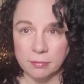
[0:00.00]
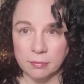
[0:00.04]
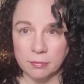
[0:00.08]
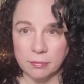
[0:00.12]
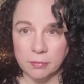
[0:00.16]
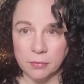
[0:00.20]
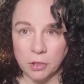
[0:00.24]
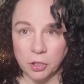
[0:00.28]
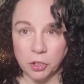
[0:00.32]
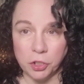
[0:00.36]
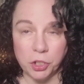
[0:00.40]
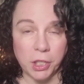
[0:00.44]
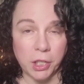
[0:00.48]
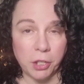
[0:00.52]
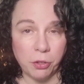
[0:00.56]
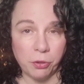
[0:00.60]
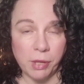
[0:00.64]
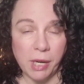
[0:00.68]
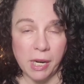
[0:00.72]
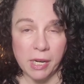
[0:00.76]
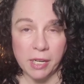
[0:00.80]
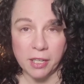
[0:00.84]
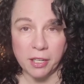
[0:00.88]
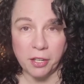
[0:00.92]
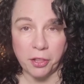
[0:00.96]
She
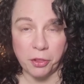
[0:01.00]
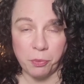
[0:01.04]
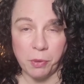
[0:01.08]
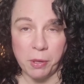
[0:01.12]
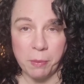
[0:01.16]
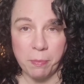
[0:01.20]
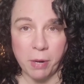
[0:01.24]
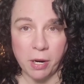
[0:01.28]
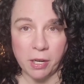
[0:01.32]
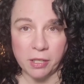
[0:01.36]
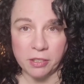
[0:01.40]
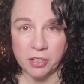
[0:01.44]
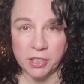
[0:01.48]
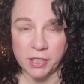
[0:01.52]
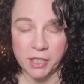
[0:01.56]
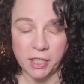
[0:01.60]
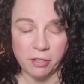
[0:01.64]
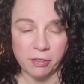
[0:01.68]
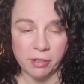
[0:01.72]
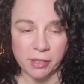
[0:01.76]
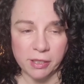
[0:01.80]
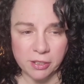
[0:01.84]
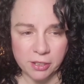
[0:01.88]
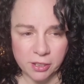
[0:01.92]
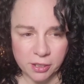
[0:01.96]
created a 3-part
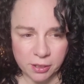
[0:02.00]
series